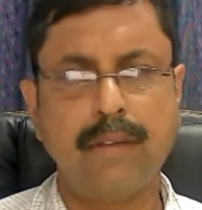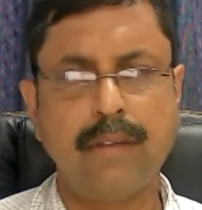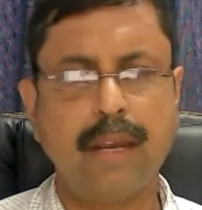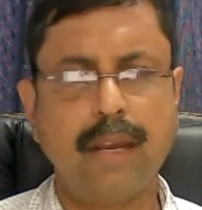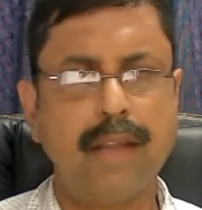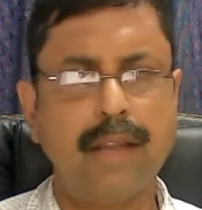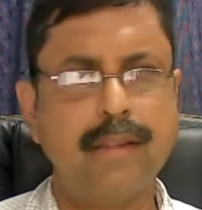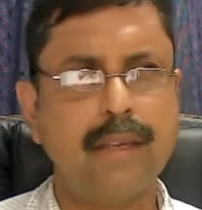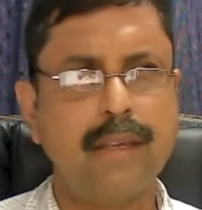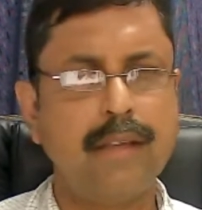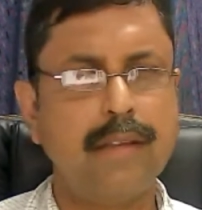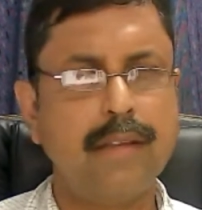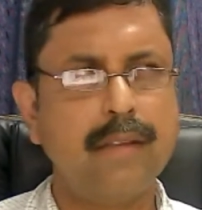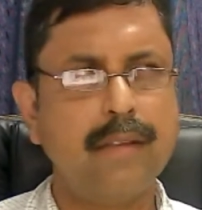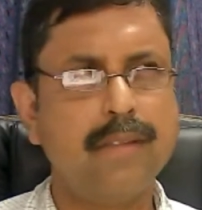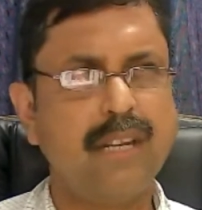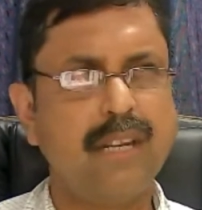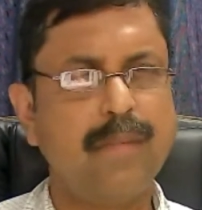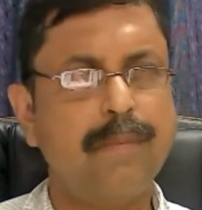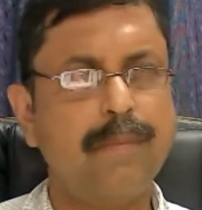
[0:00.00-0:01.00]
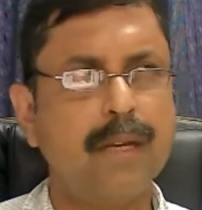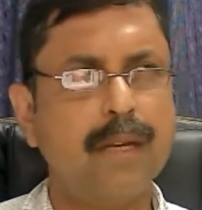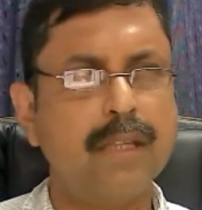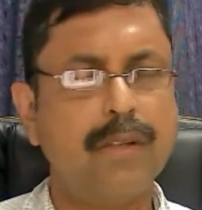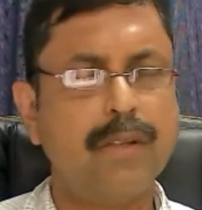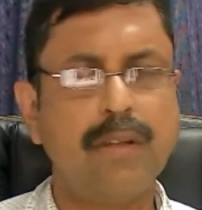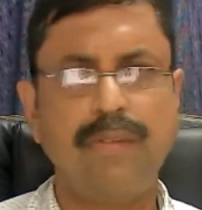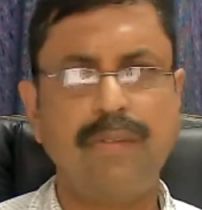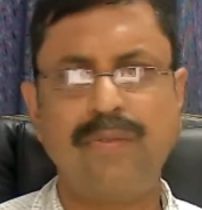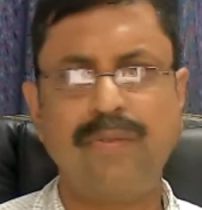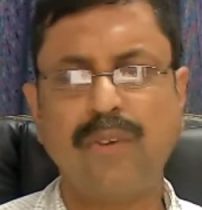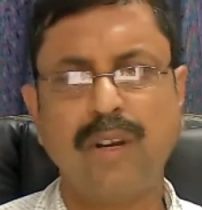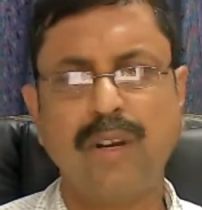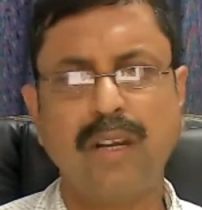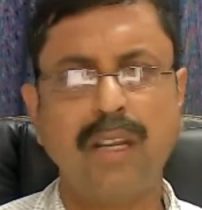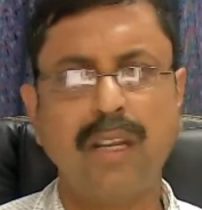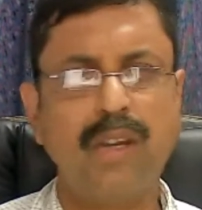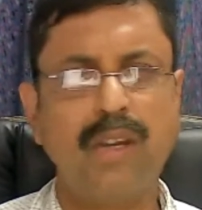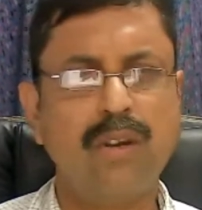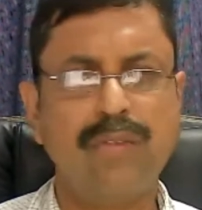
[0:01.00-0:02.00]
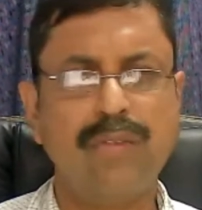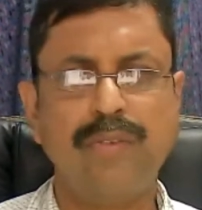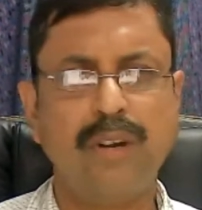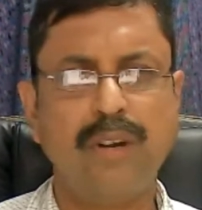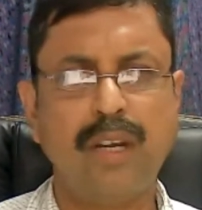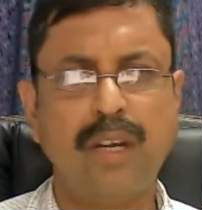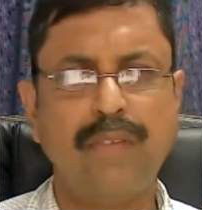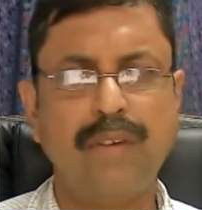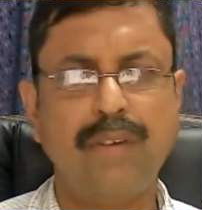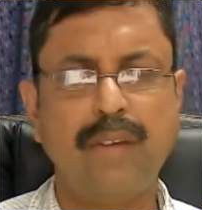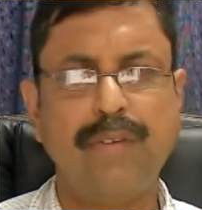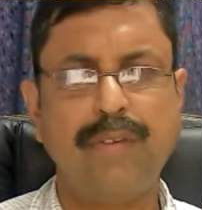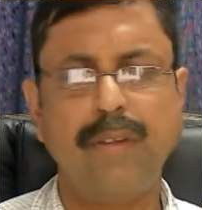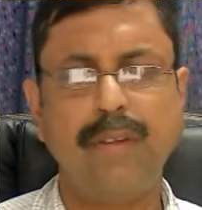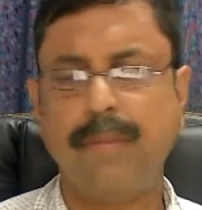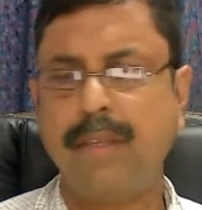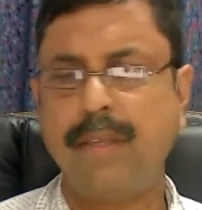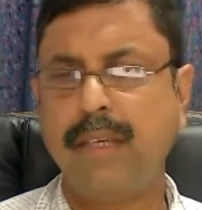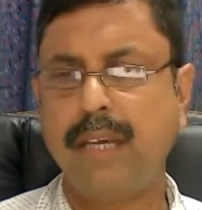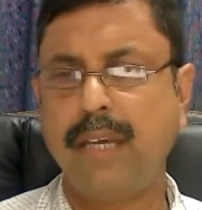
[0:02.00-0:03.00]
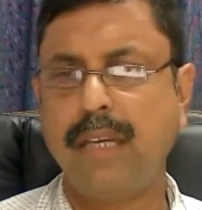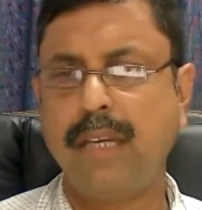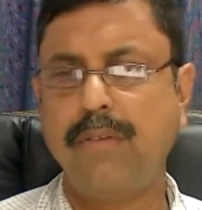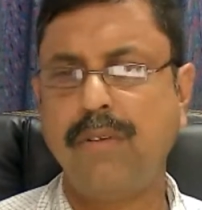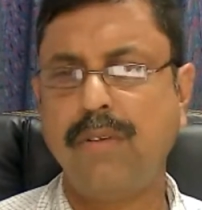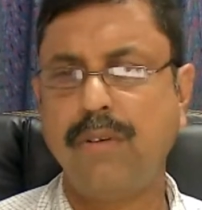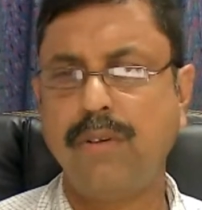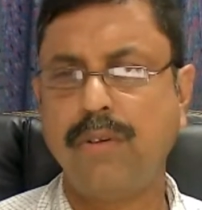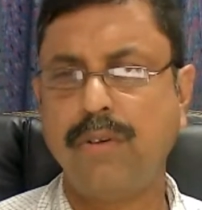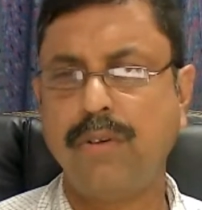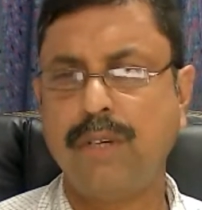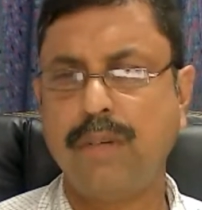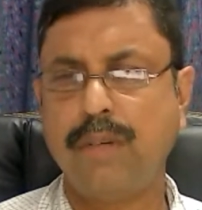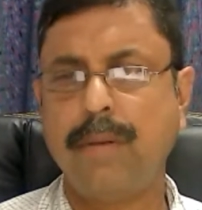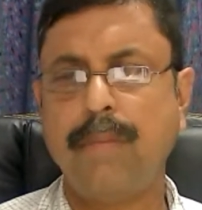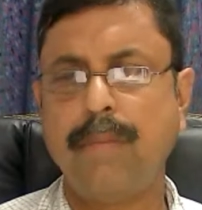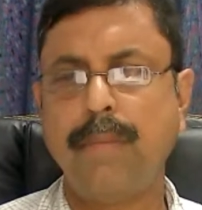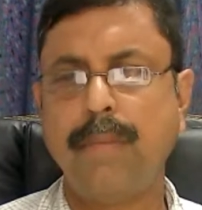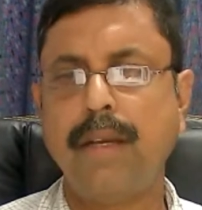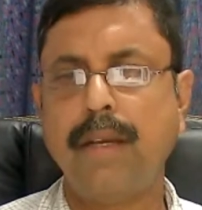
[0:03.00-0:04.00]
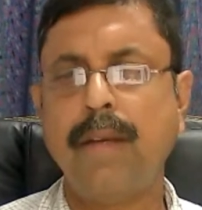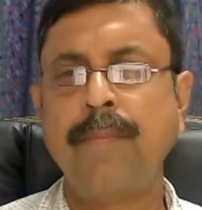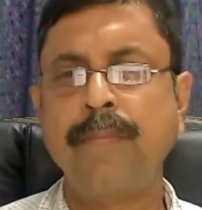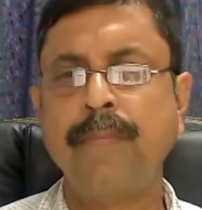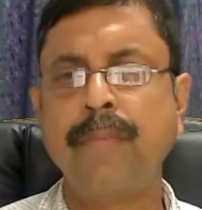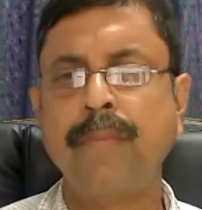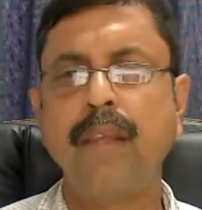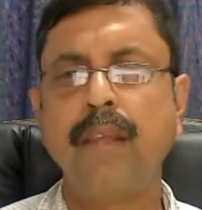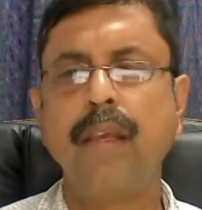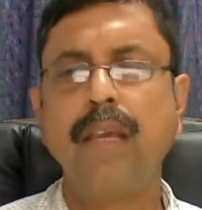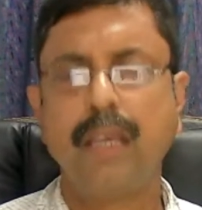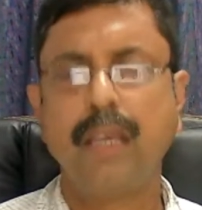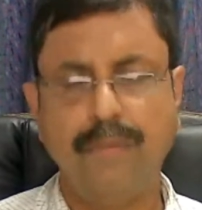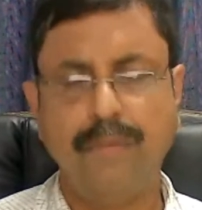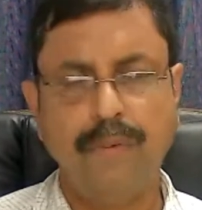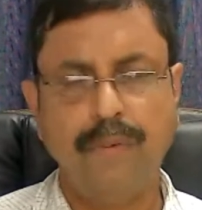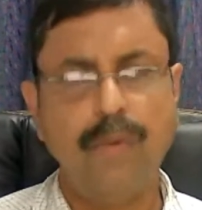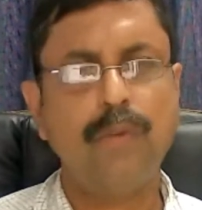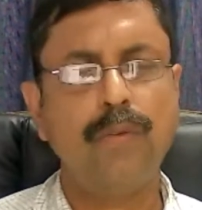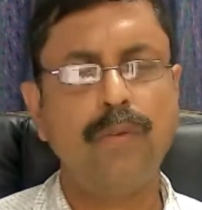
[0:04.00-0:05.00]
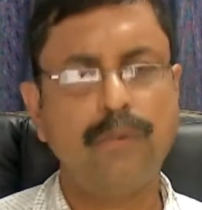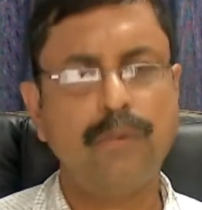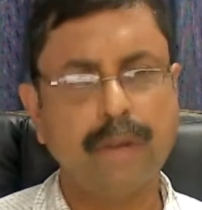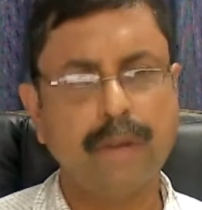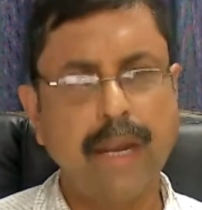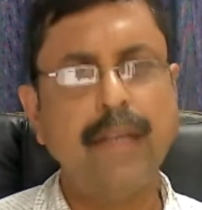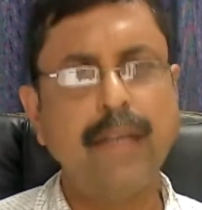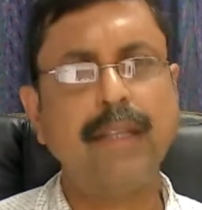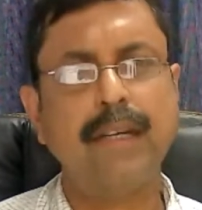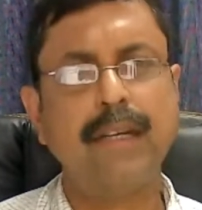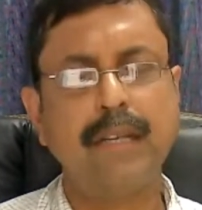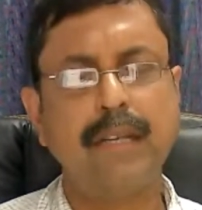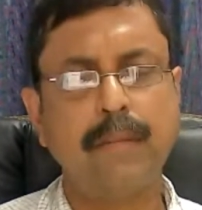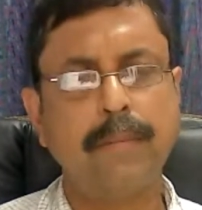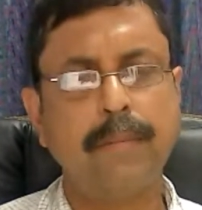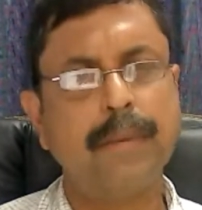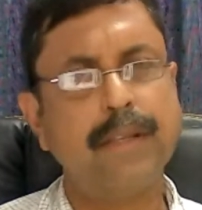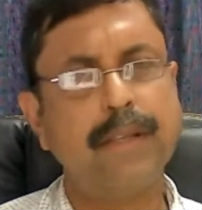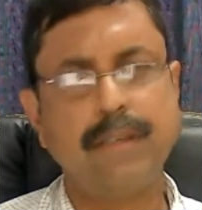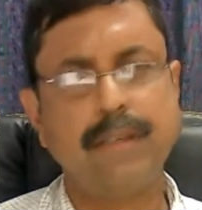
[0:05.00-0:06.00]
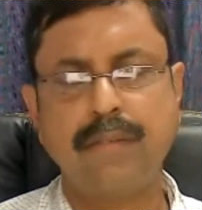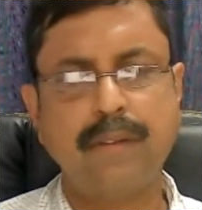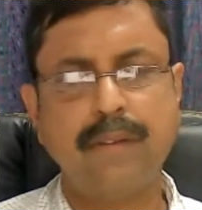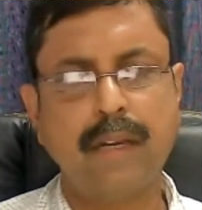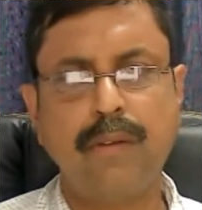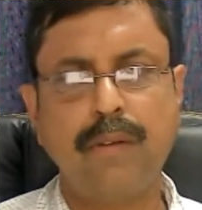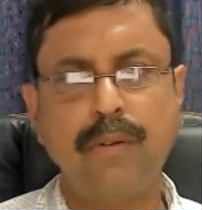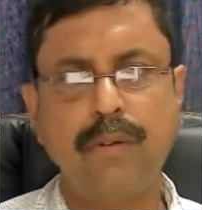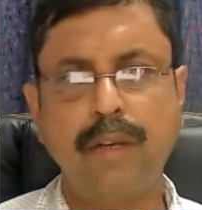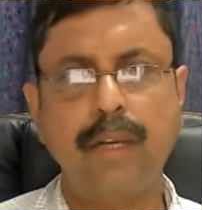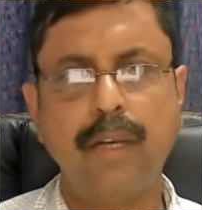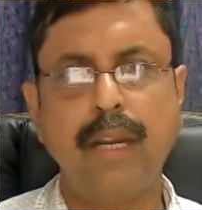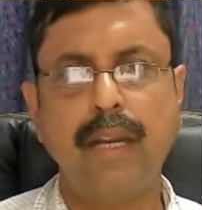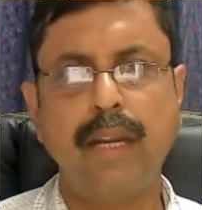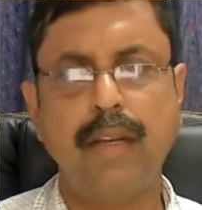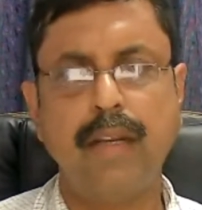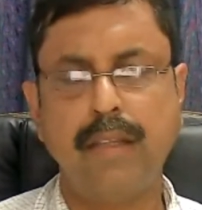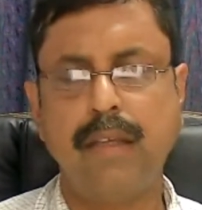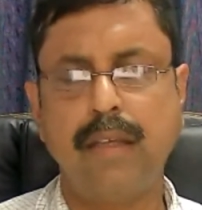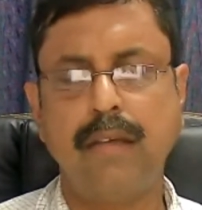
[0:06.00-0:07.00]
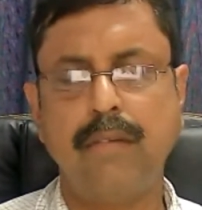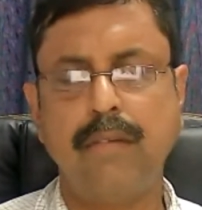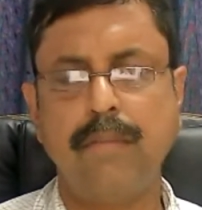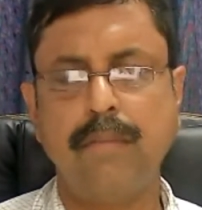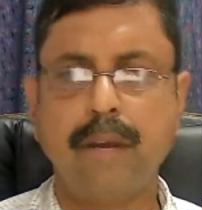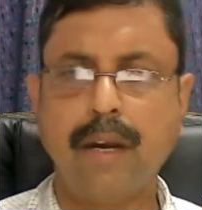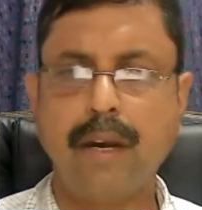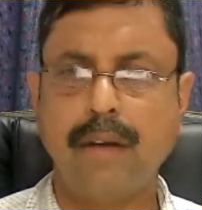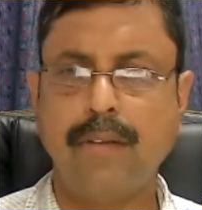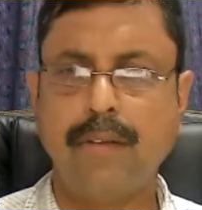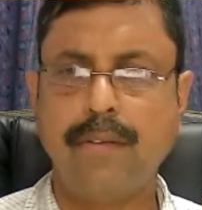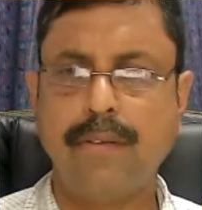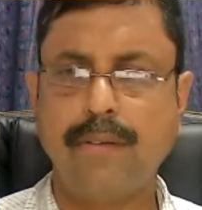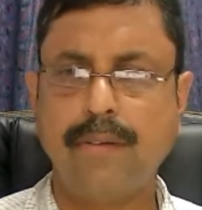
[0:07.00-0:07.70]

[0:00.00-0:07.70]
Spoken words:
I think the temperature is 40 or 45 something. I don't remember. If you write the temperature value, you will get the marks.